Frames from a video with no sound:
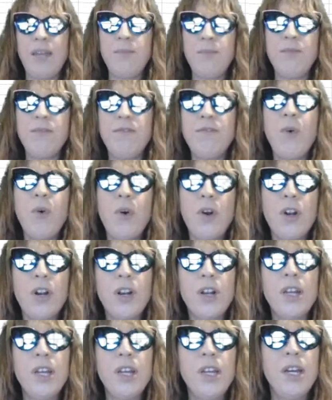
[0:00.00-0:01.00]
aim
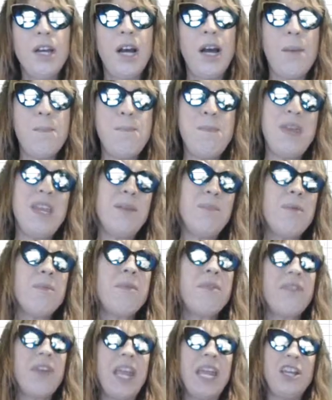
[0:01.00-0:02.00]
for a
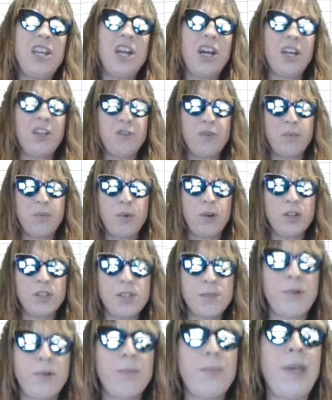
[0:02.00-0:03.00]
minimum of 800
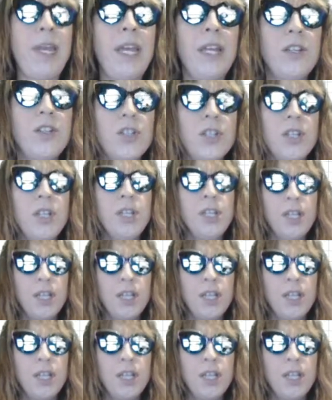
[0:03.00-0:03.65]
words per page.